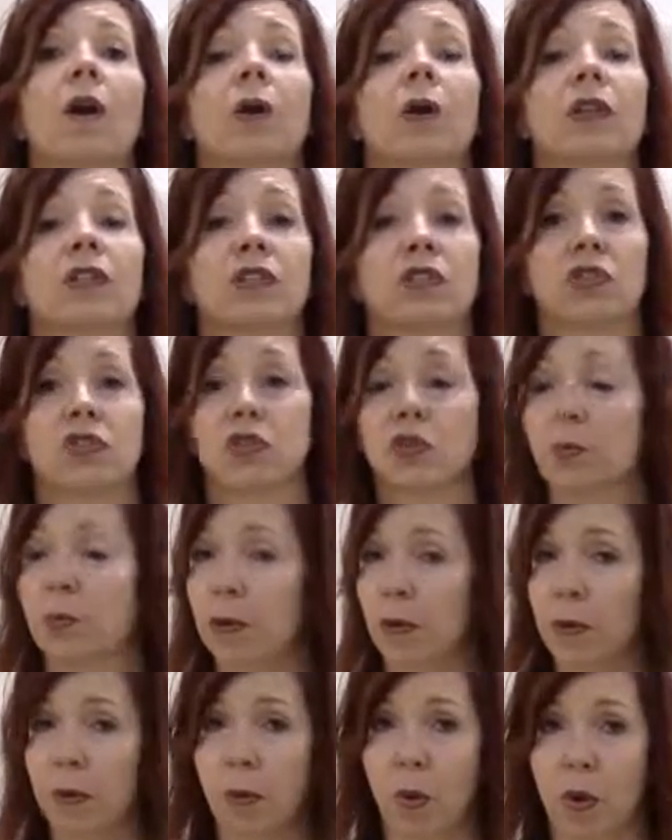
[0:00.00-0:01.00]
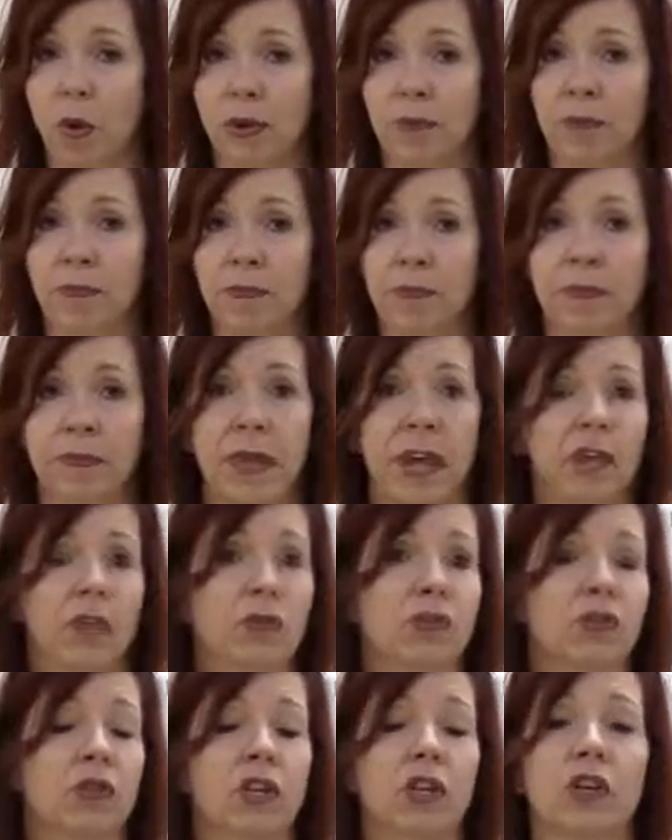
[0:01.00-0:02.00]
It's super important that
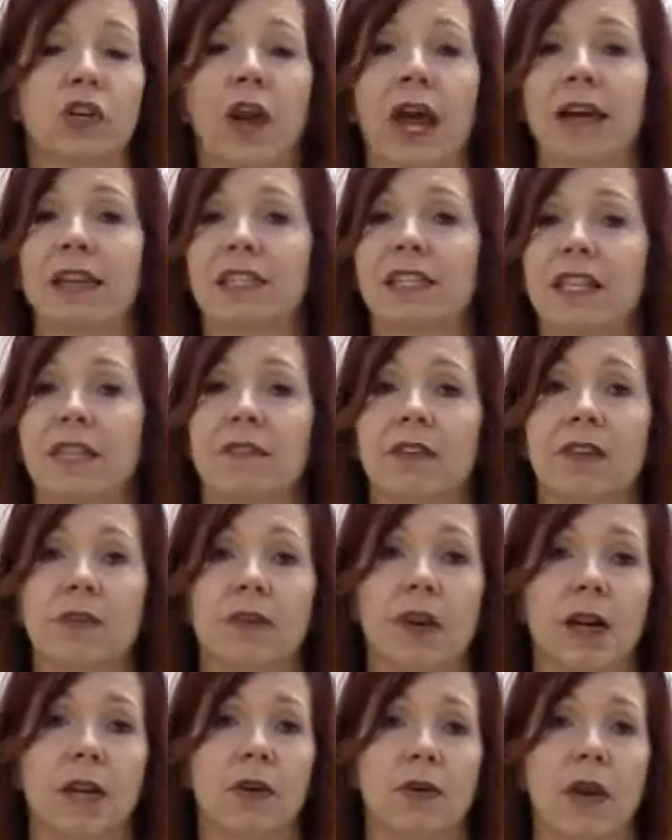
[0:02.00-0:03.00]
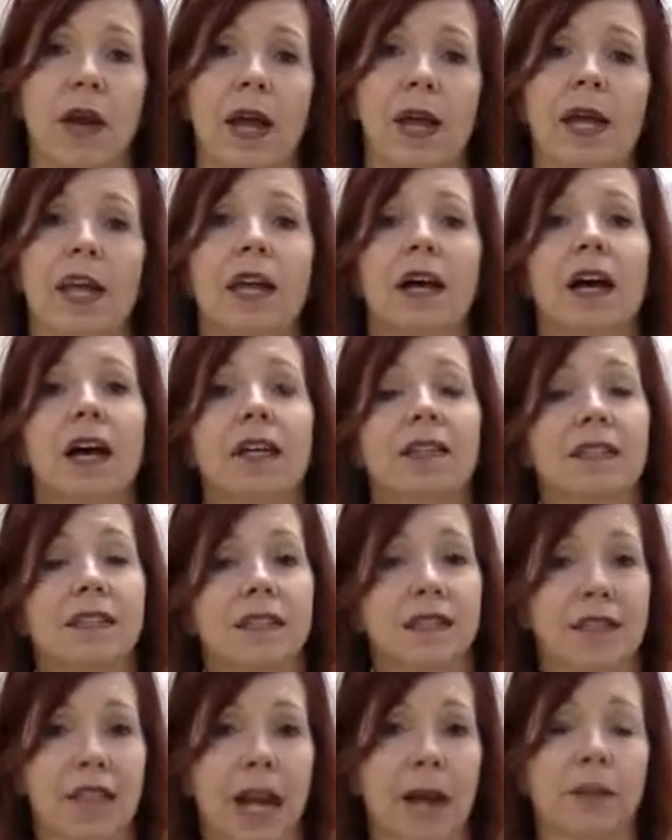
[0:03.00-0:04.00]
you start your activity right away.
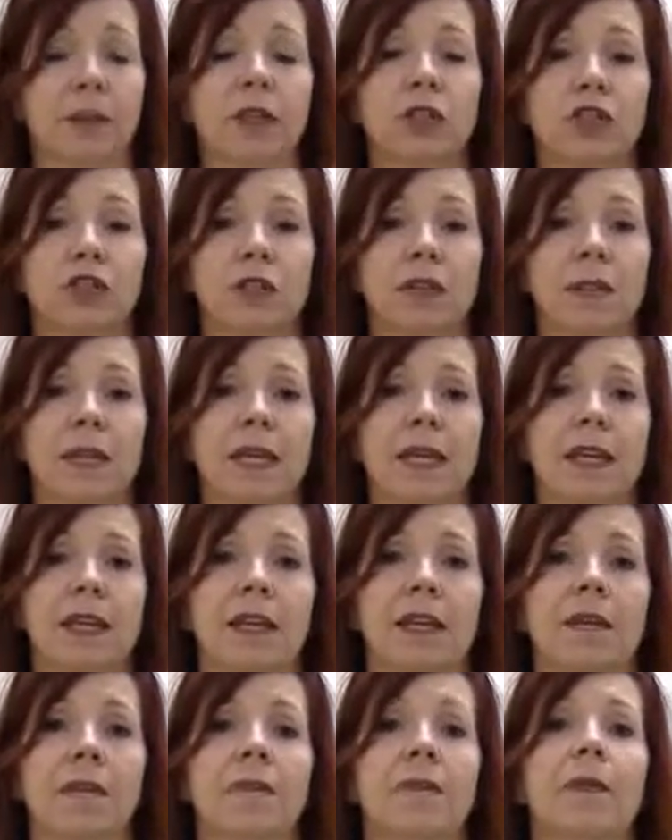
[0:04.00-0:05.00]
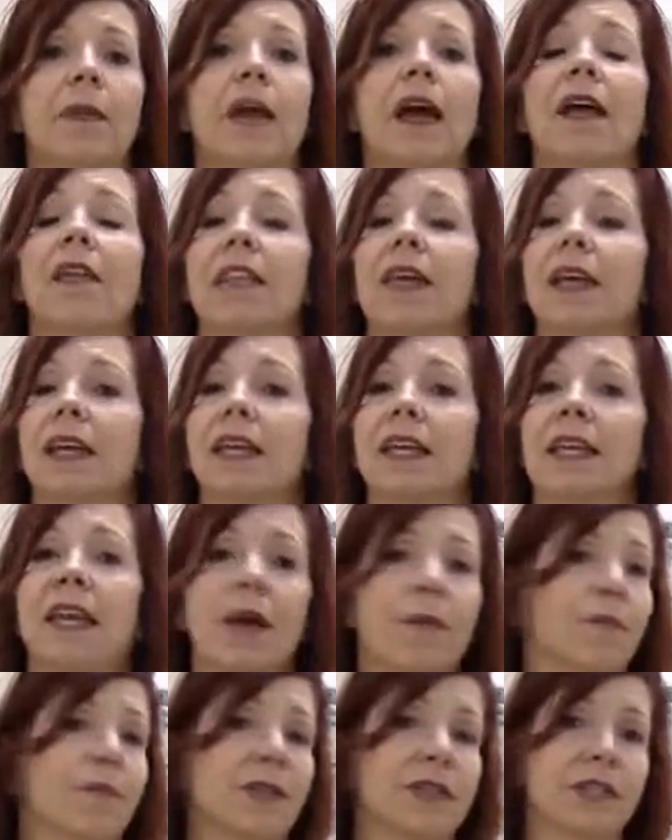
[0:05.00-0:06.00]
Establish your beginning and then
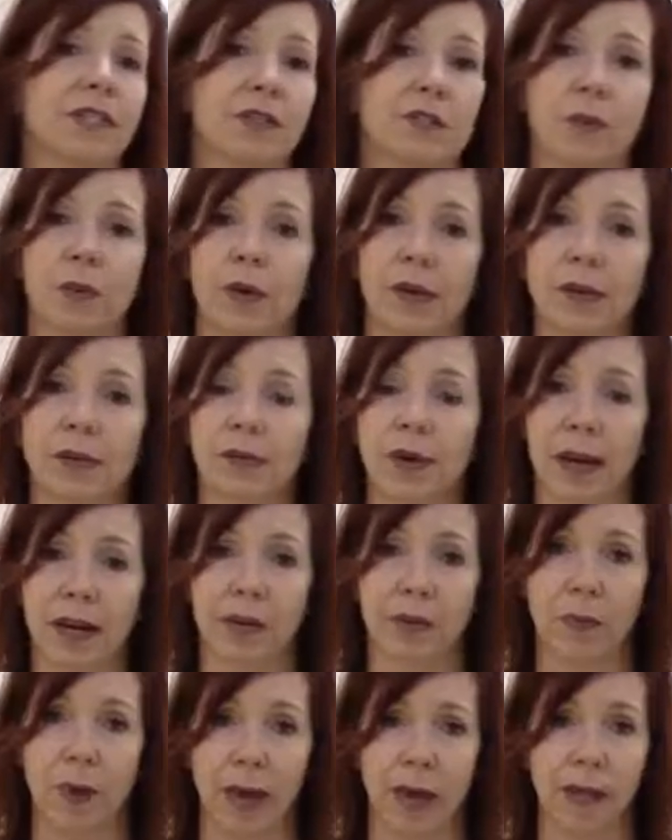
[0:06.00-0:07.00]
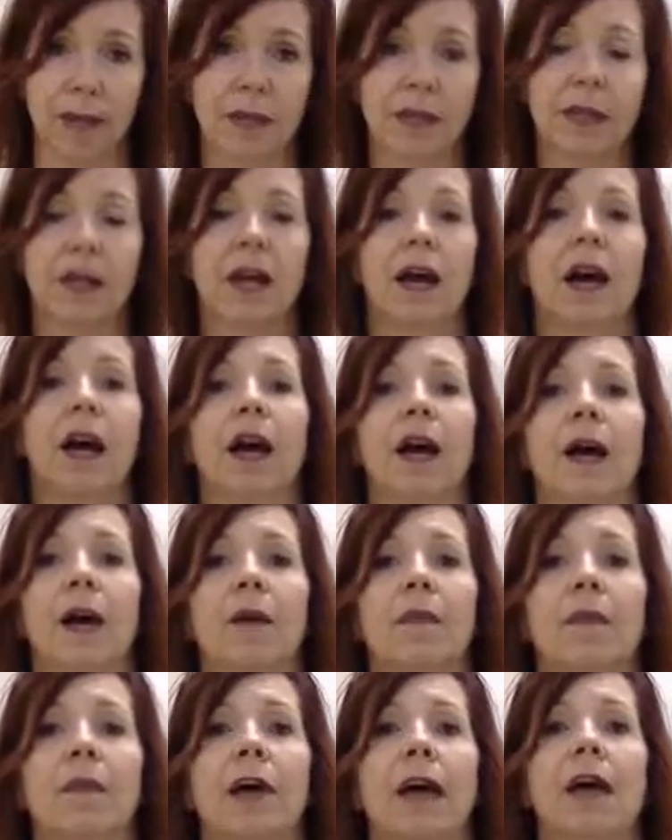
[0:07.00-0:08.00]
get busy to work right away.
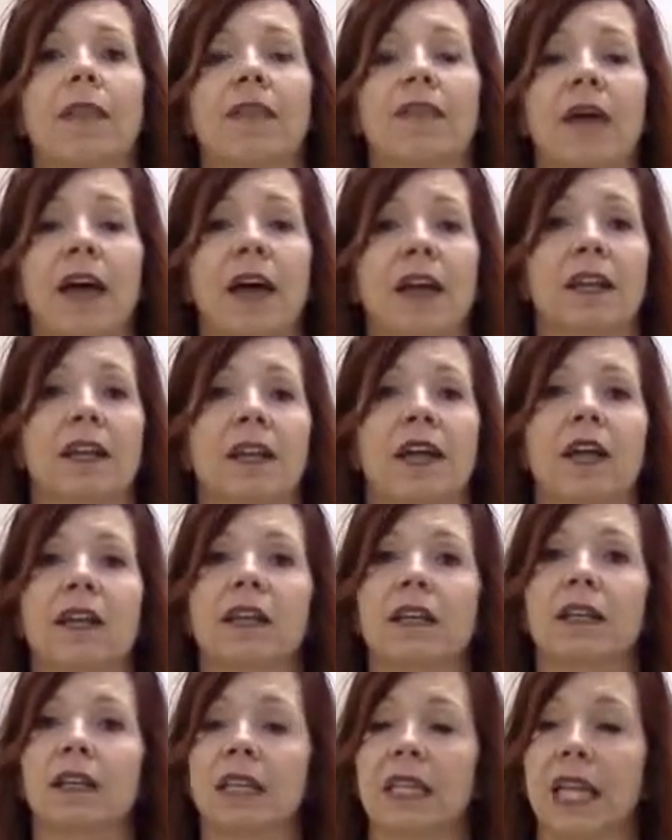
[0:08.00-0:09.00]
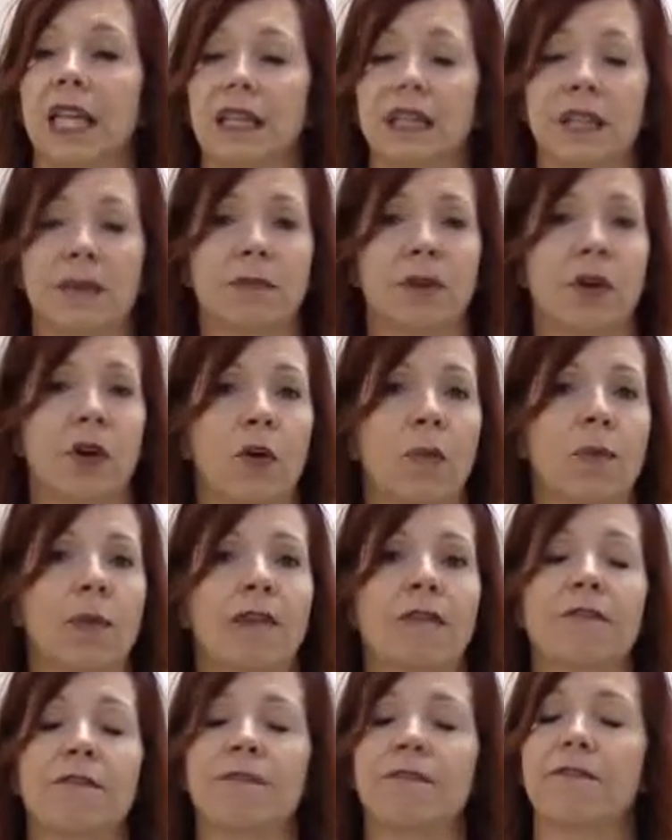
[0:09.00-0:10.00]
And then let them know.
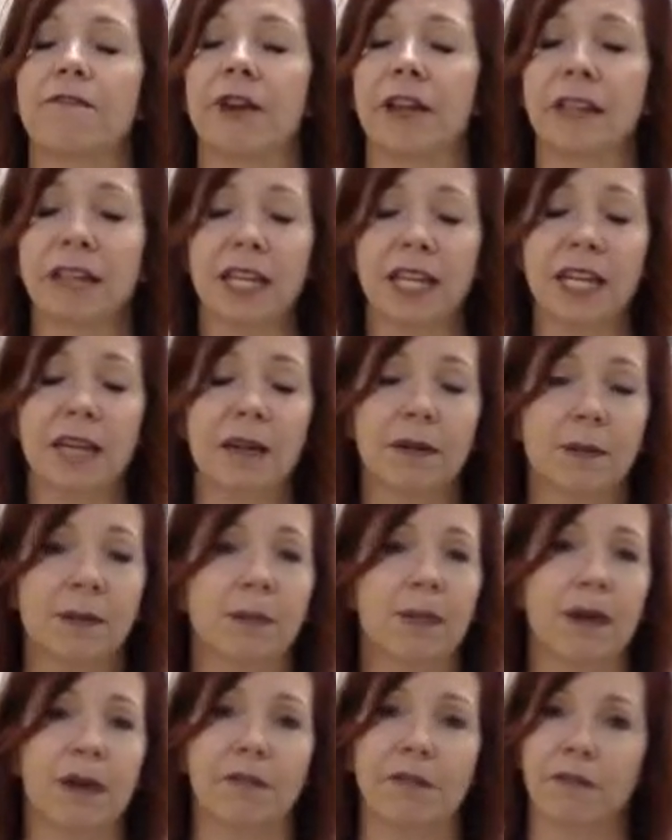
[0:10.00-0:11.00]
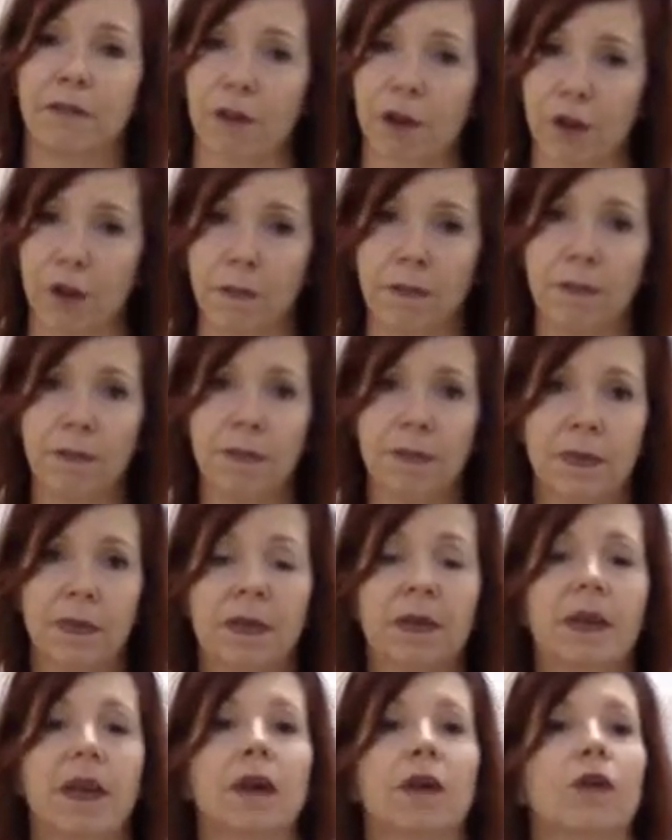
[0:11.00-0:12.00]
Be friendly but
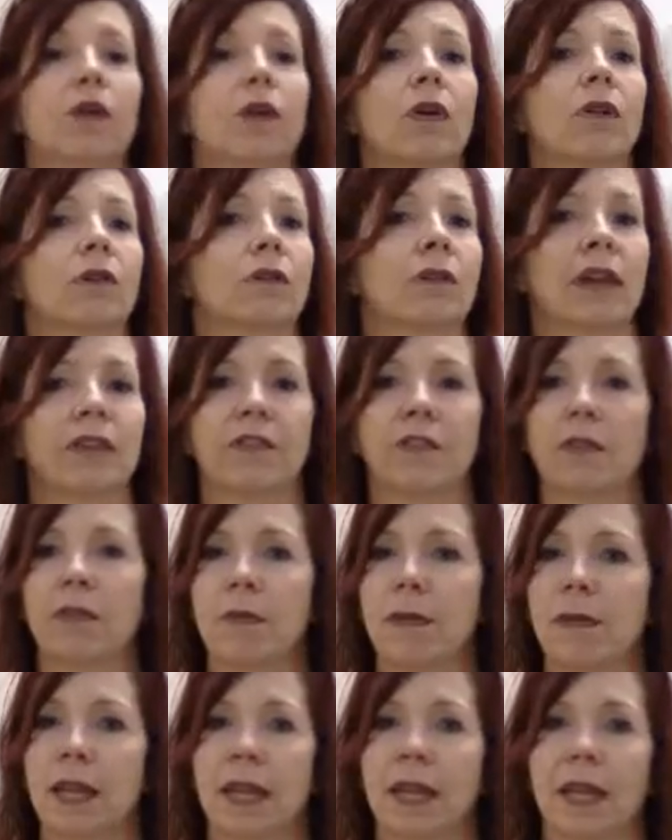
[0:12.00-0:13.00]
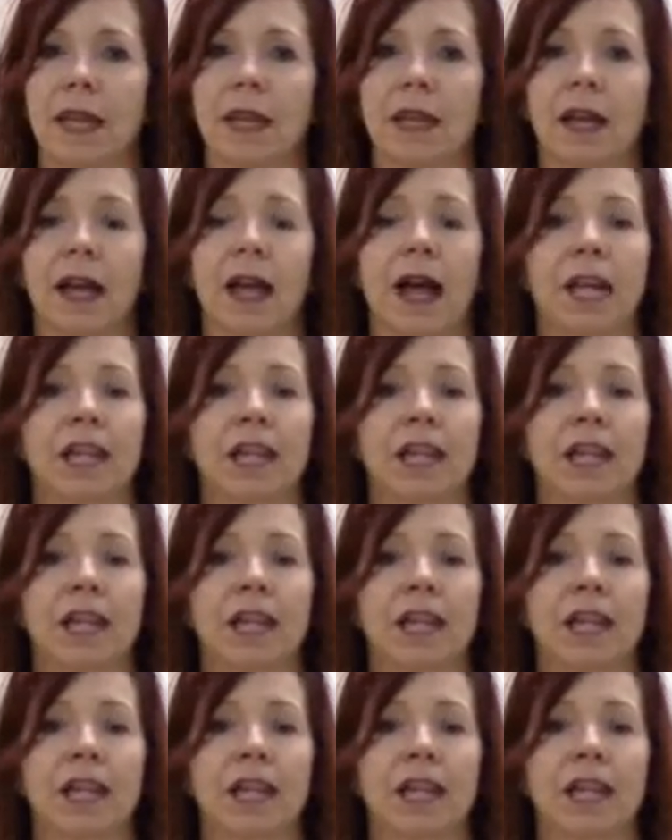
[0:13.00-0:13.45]
firm right from the beginning.